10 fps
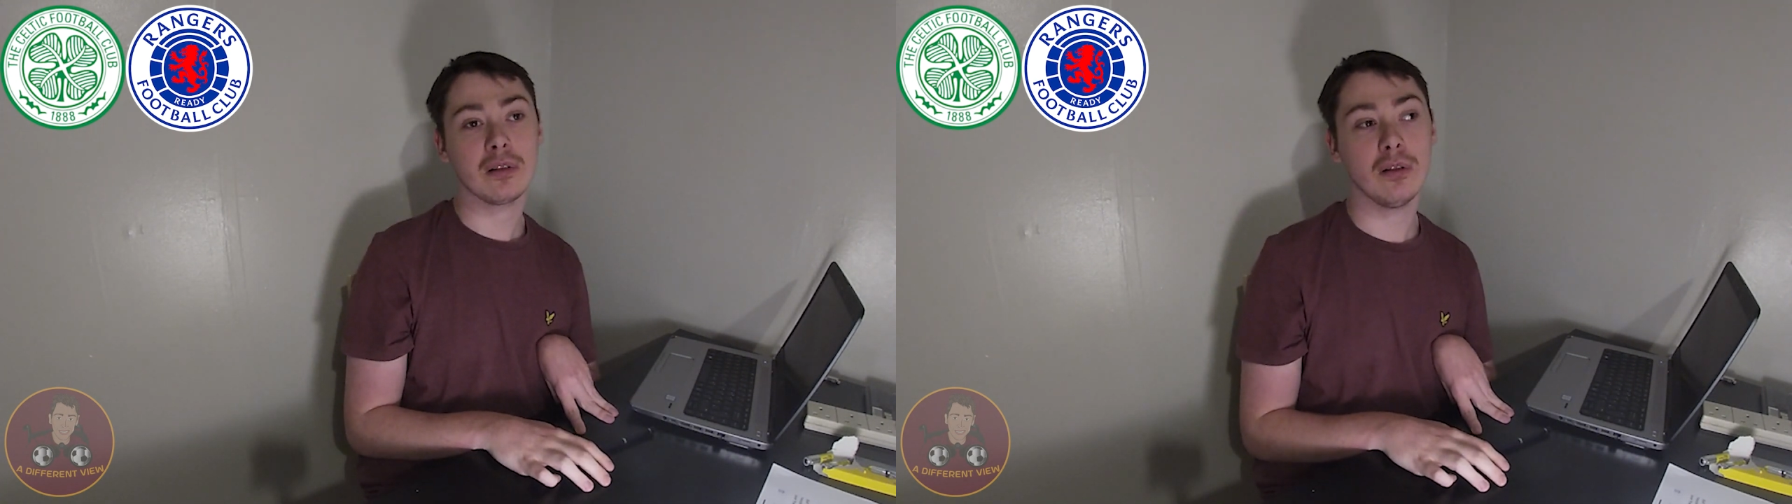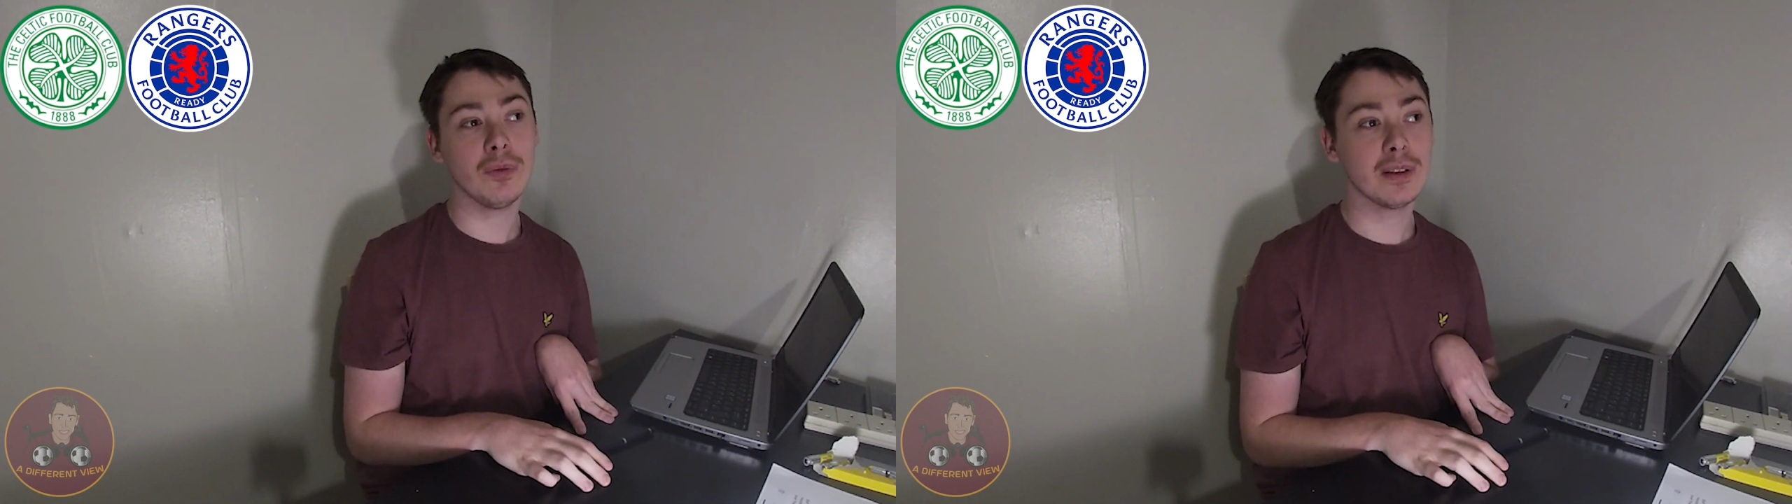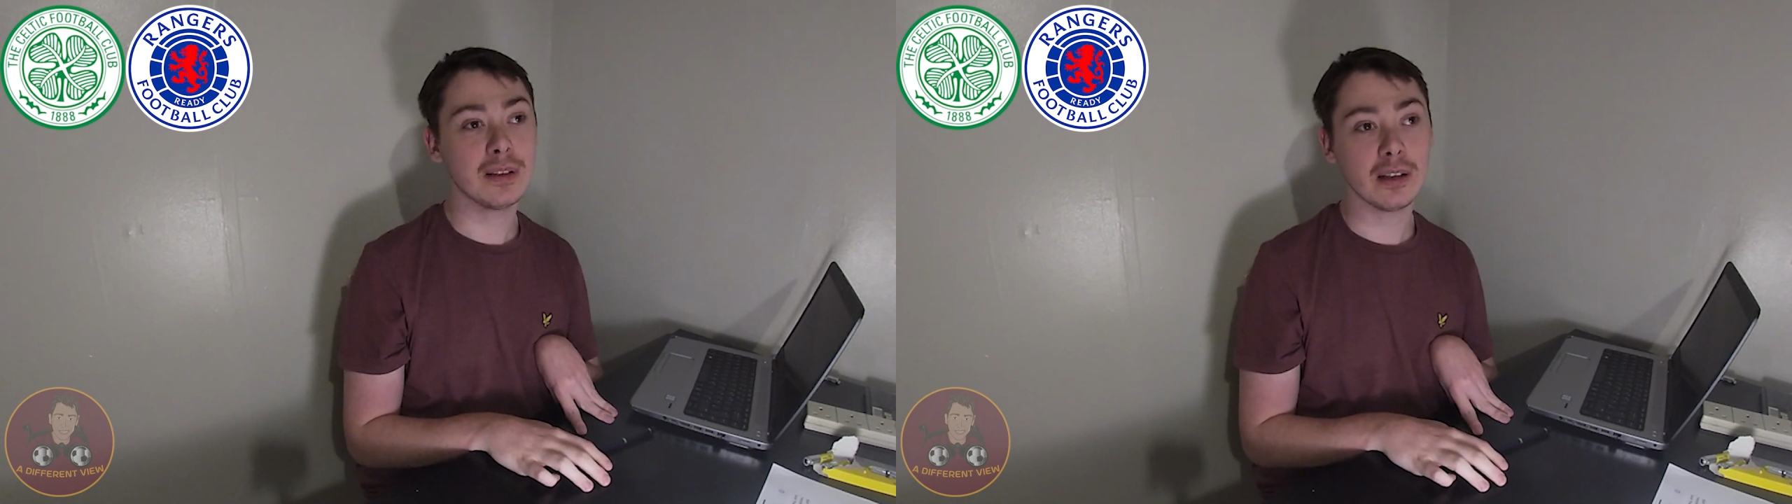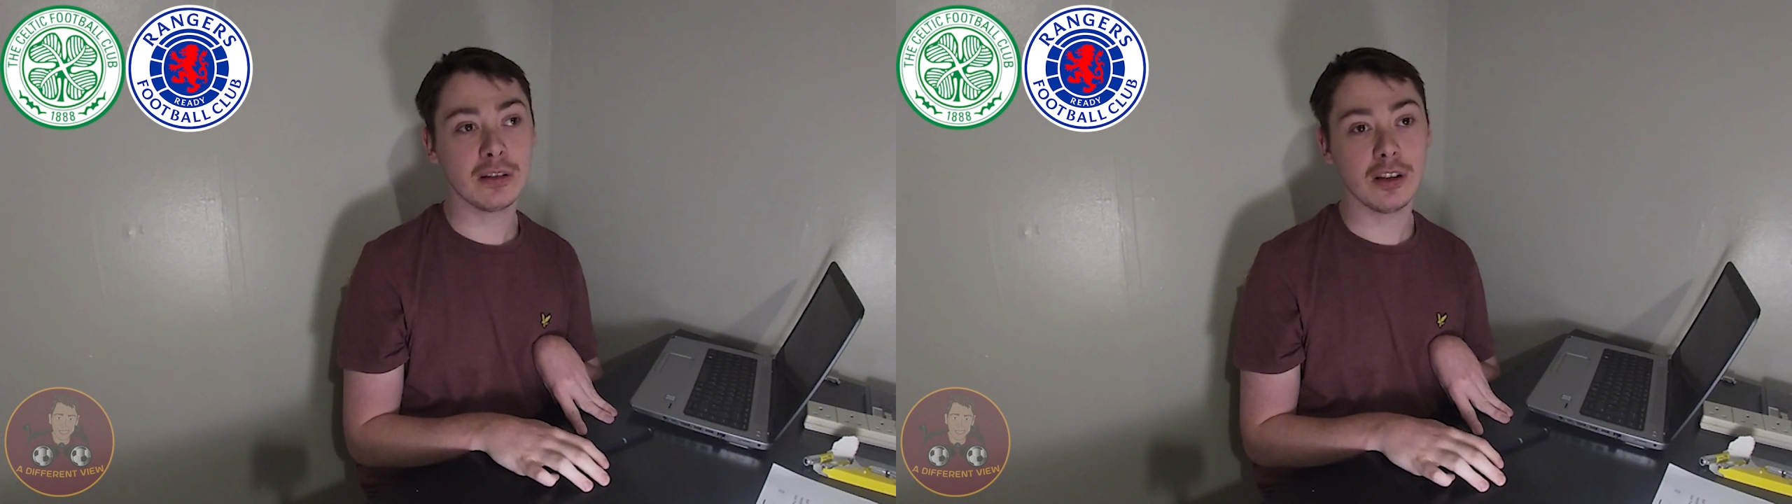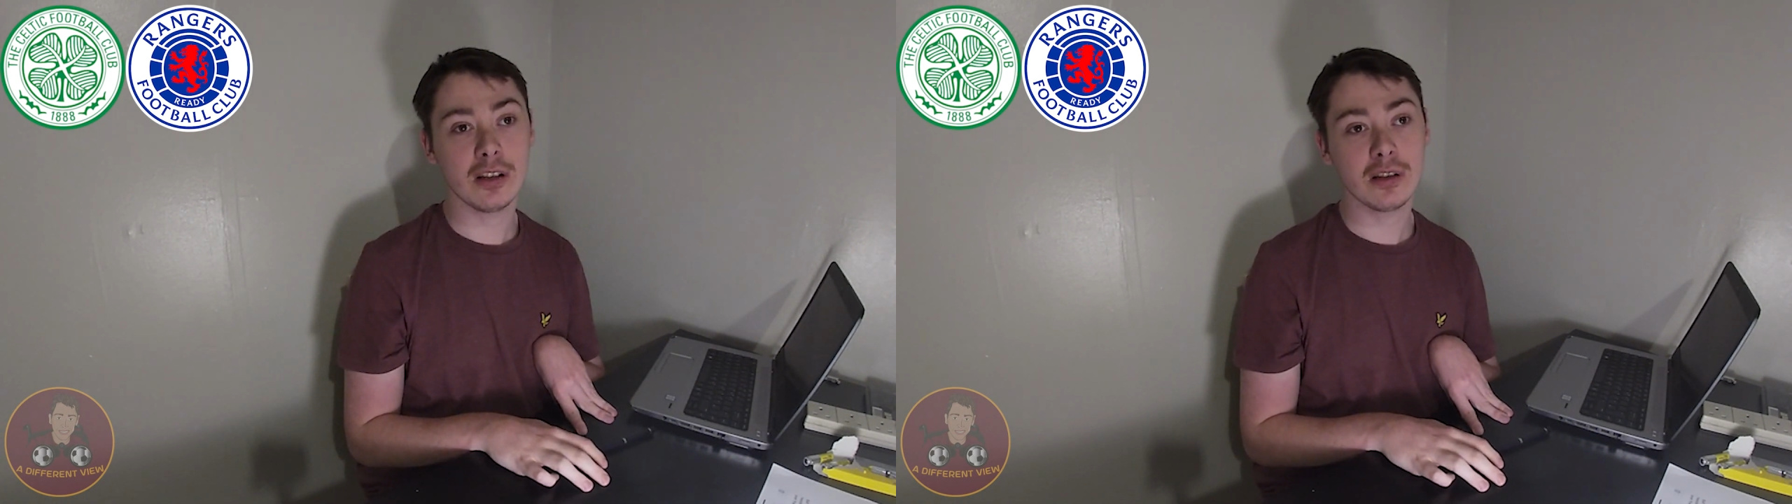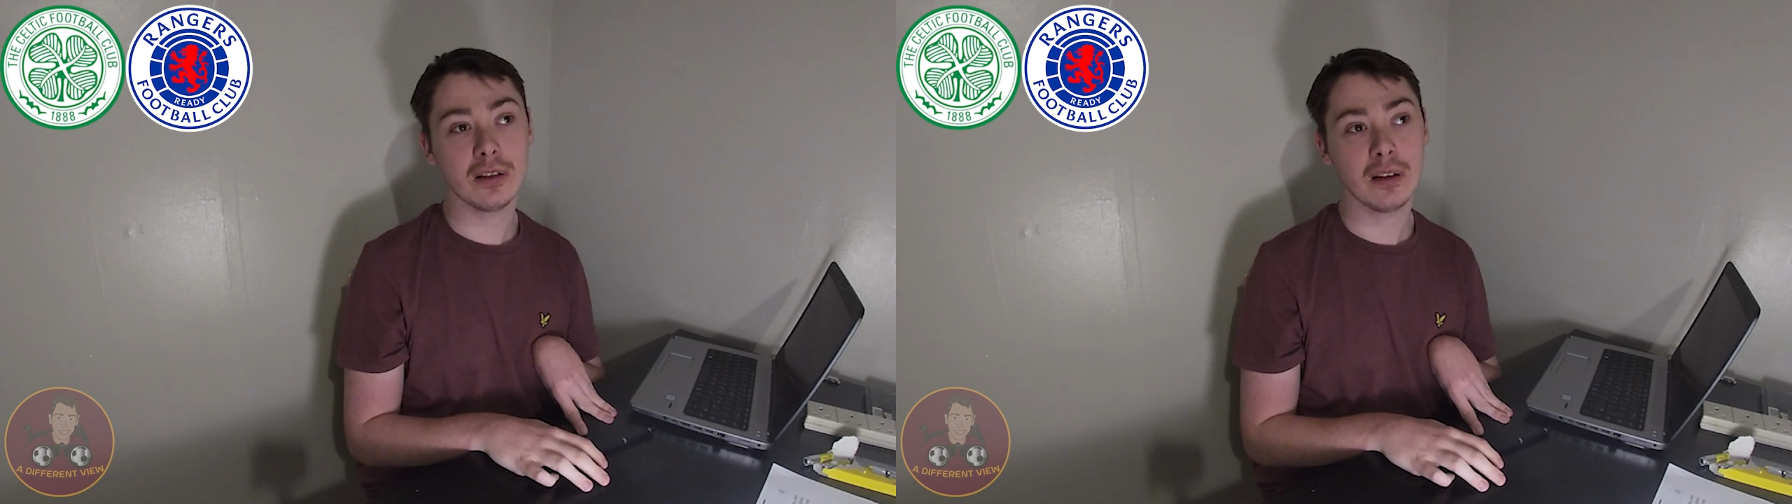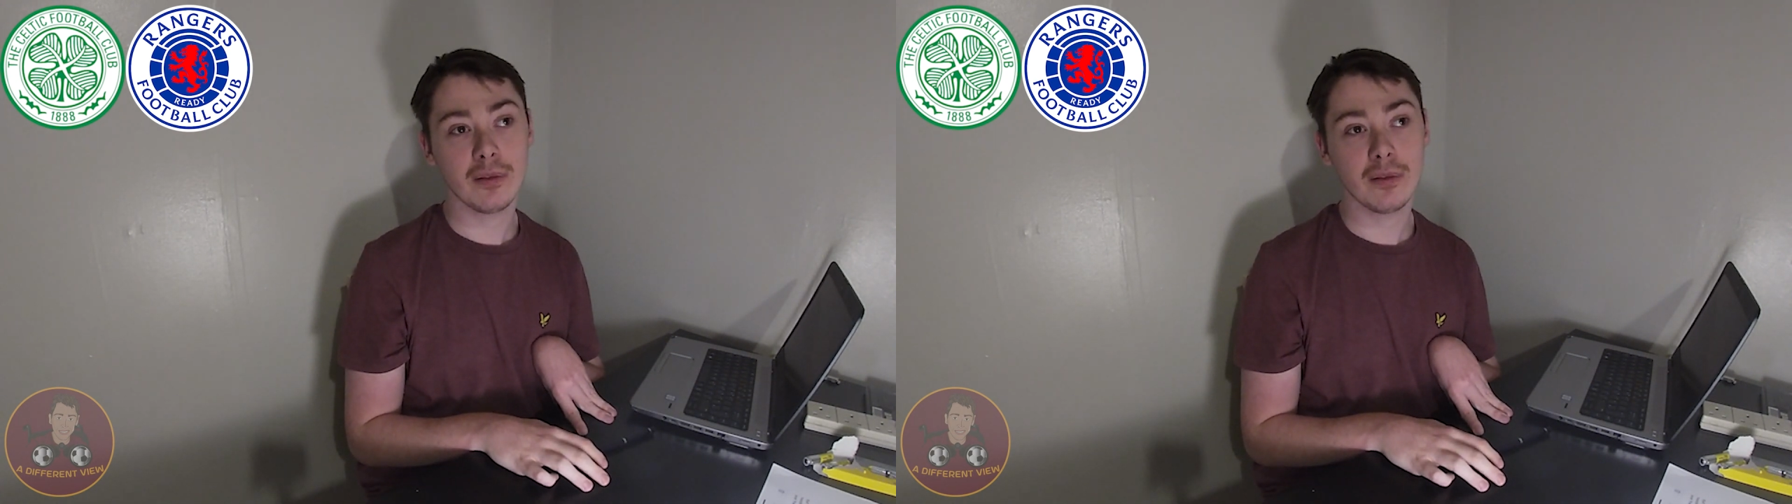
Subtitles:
COVID situation?